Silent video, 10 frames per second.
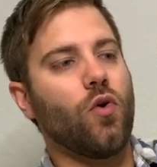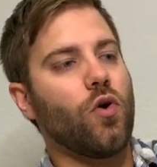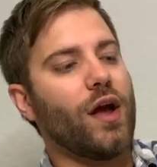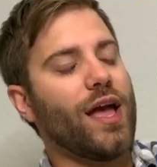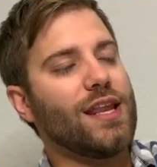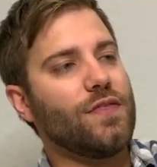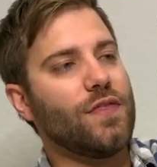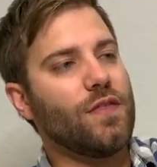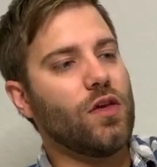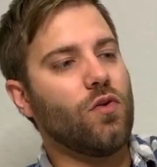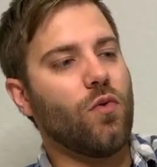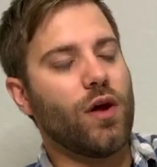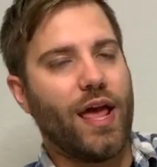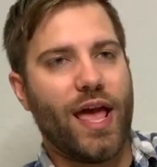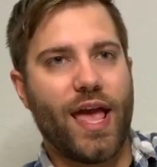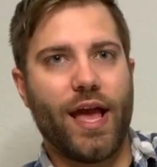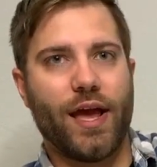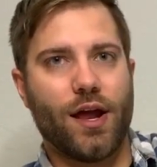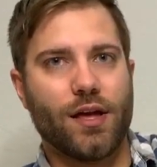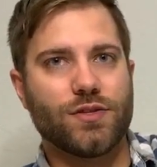or anything that you want to hang
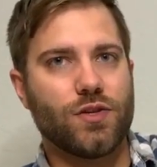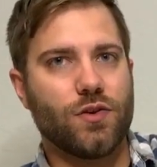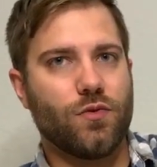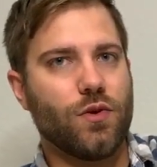it onto.